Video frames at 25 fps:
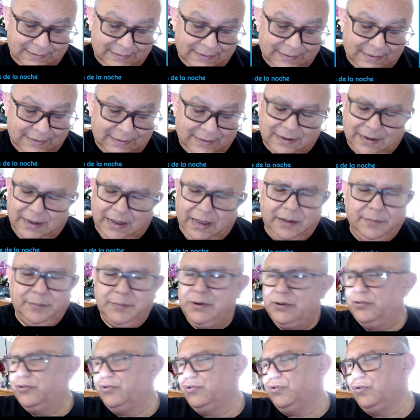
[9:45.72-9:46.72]
I'm
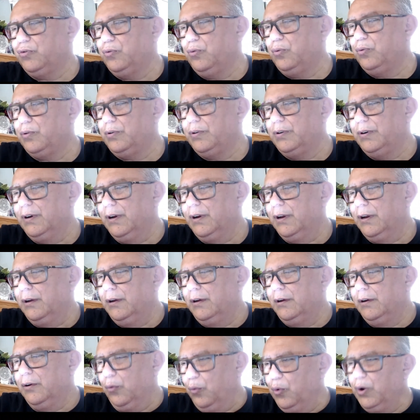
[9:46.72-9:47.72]
not sure.
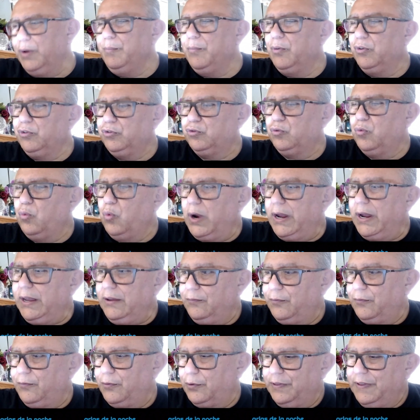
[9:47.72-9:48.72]
We must wait
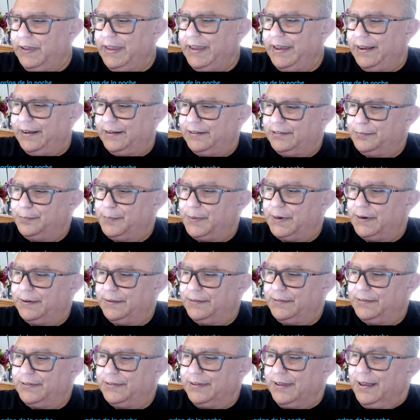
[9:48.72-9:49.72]
for the
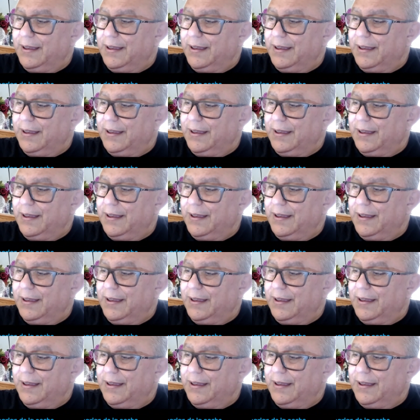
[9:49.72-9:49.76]
experts.